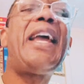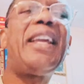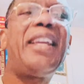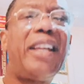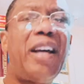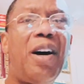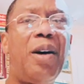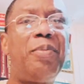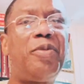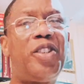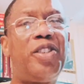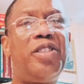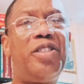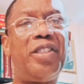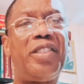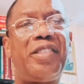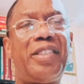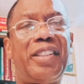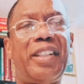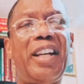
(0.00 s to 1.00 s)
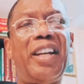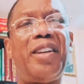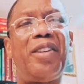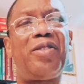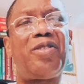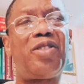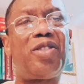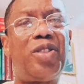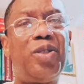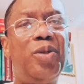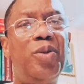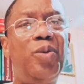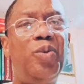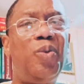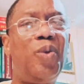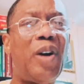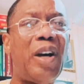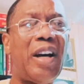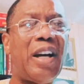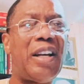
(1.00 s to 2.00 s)
come to your cell 2
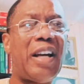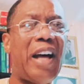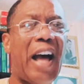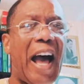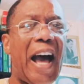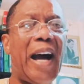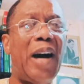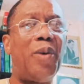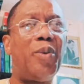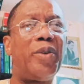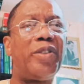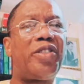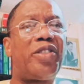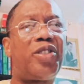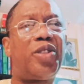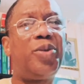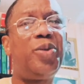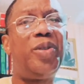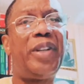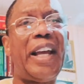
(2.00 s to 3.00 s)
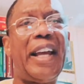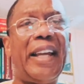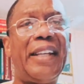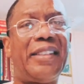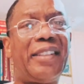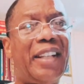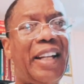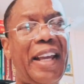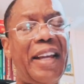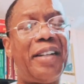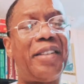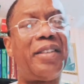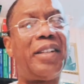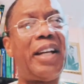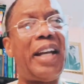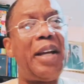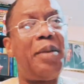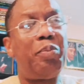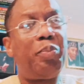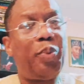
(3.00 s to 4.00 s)
hours, 2 days later
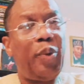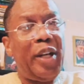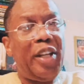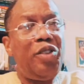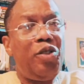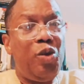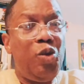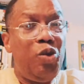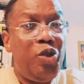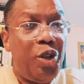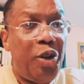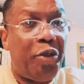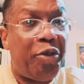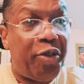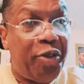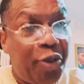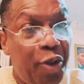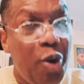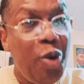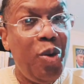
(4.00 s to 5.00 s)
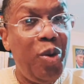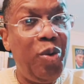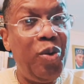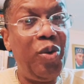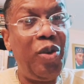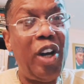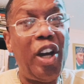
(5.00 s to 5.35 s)
and bring you your food,